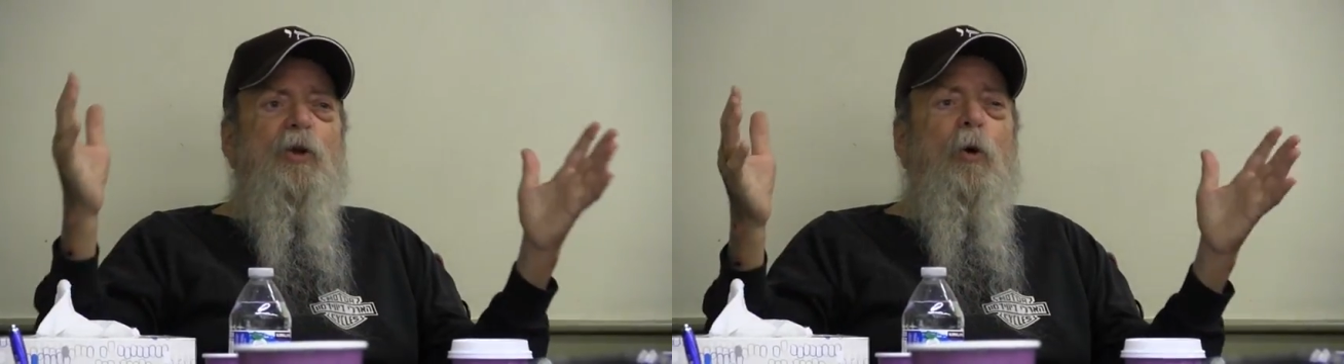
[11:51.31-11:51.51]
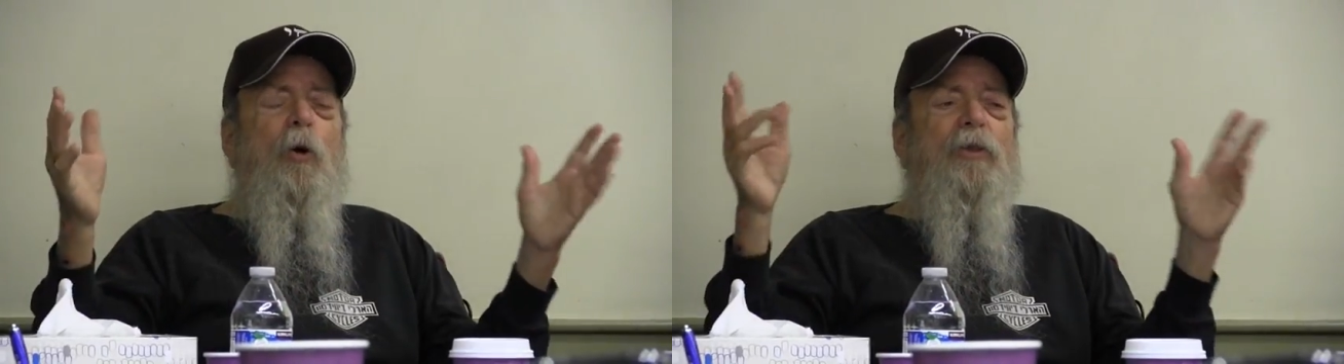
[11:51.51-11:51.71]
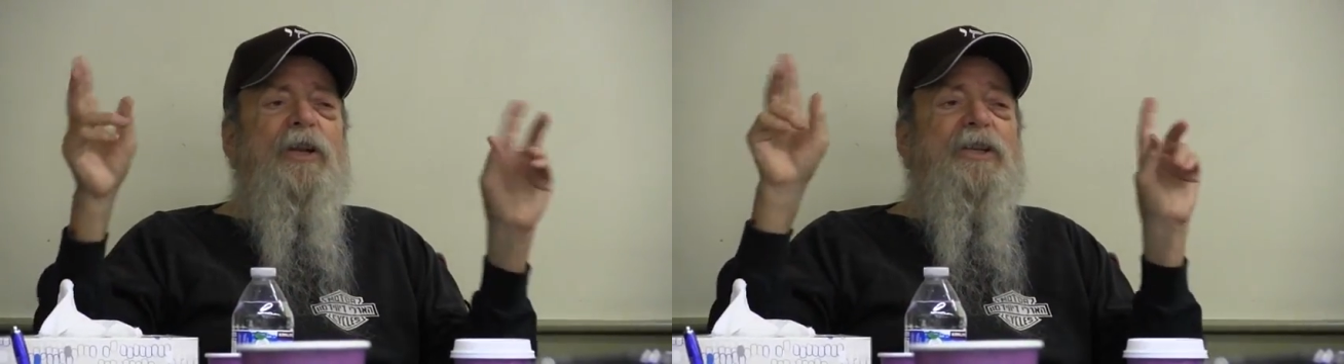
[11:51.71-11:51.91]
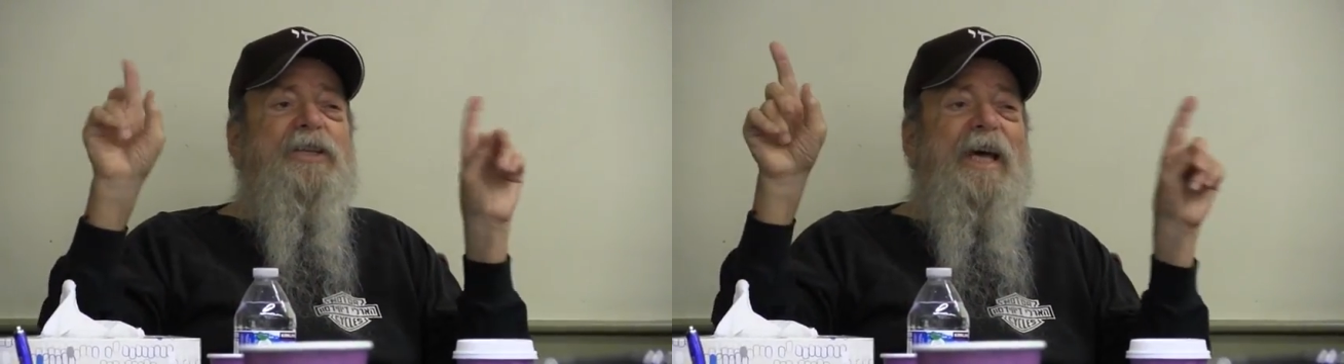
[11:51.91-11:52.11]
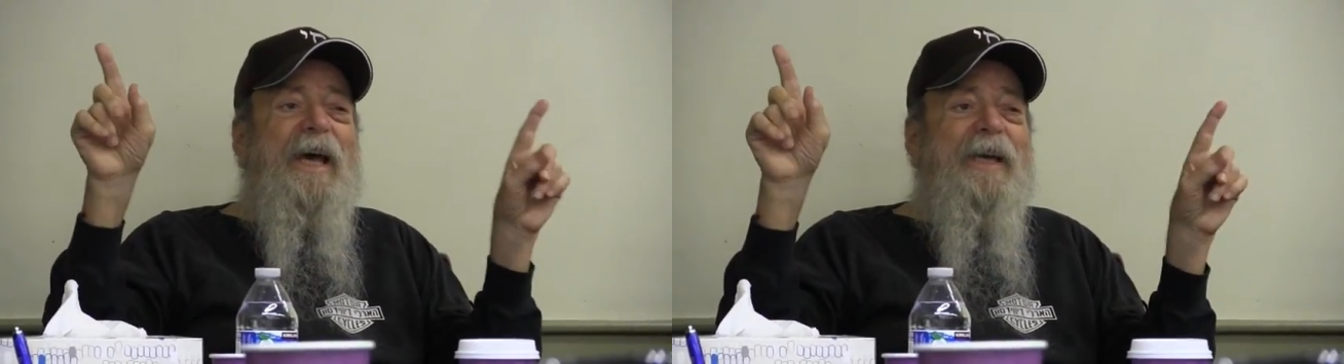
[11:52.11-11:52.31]
called the
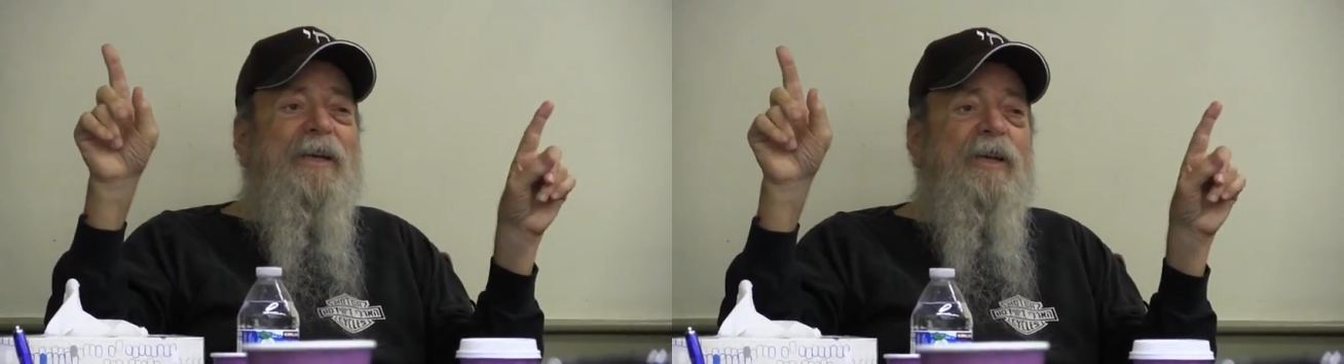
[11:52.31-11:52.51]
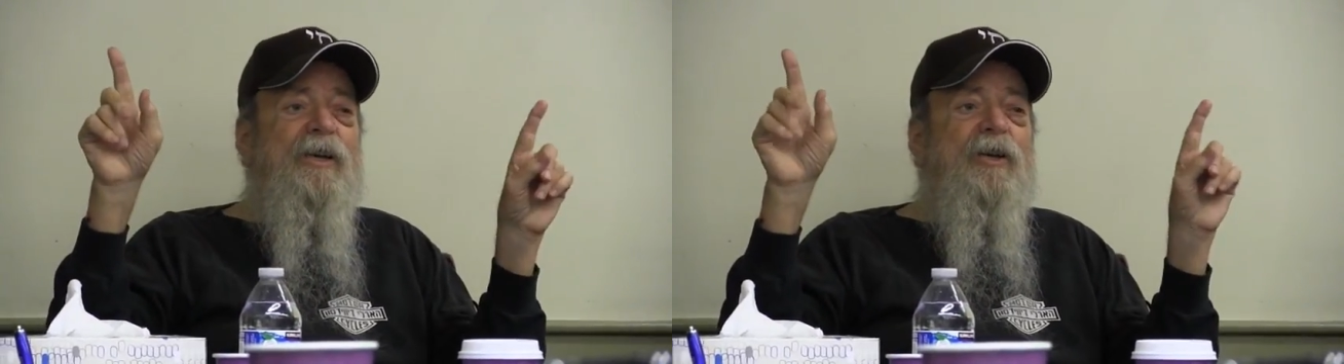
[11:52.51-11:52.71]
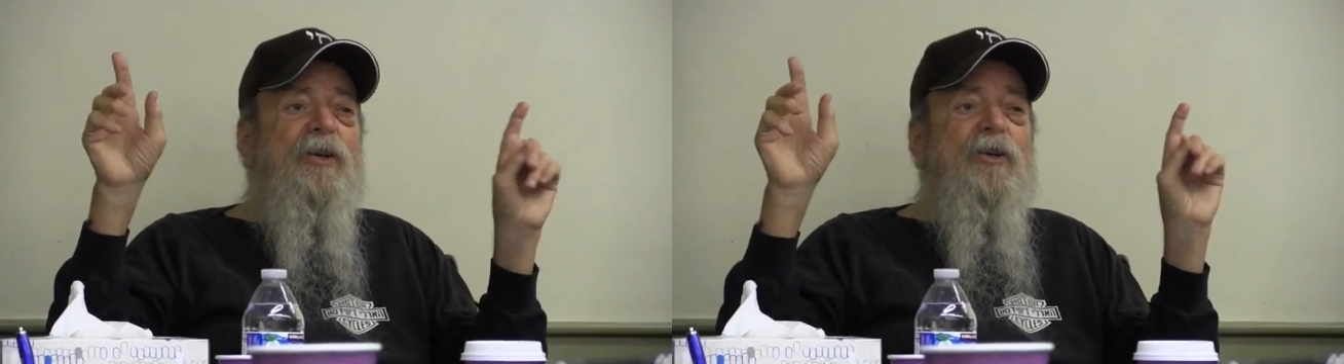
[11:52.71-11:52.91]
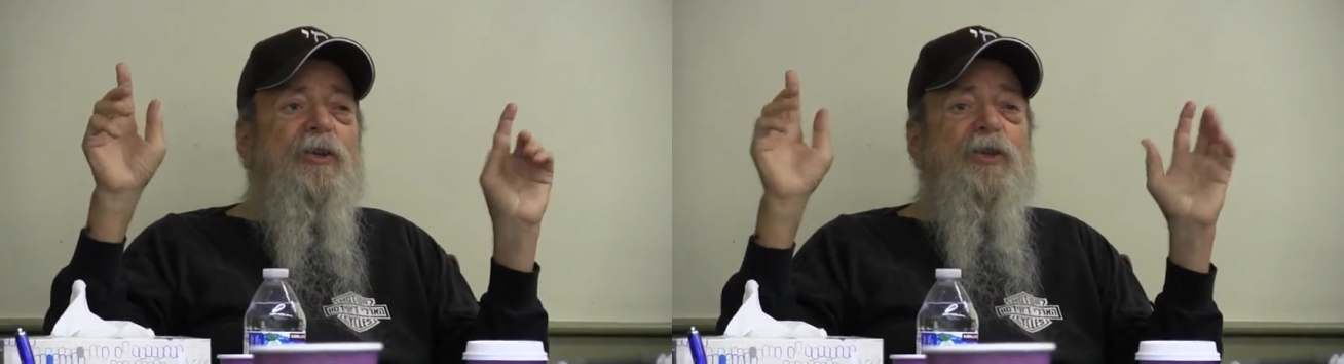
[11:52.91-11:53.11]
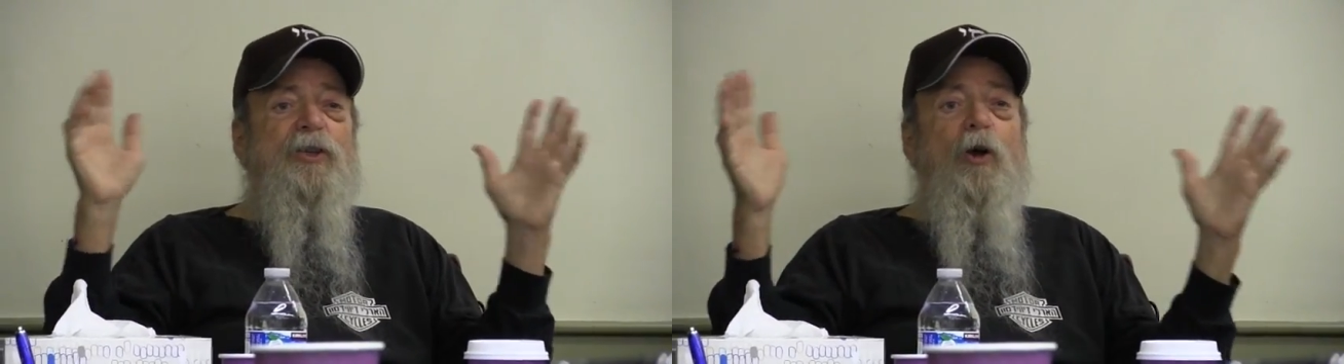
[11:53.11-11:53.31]
ten
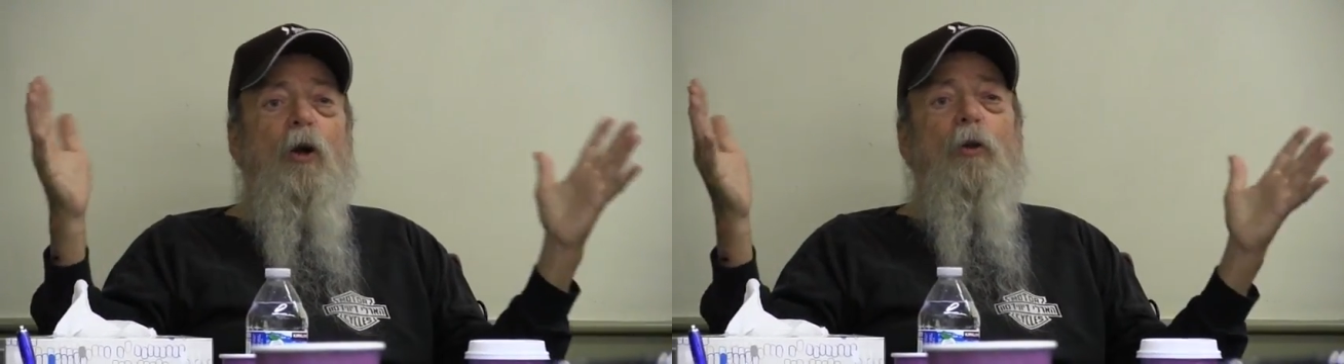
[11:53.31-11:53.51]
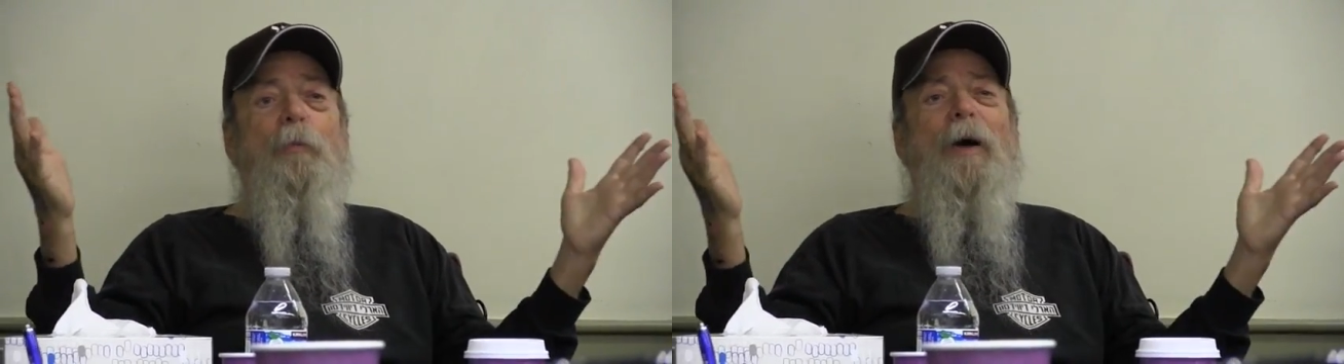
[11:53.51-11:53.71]
soul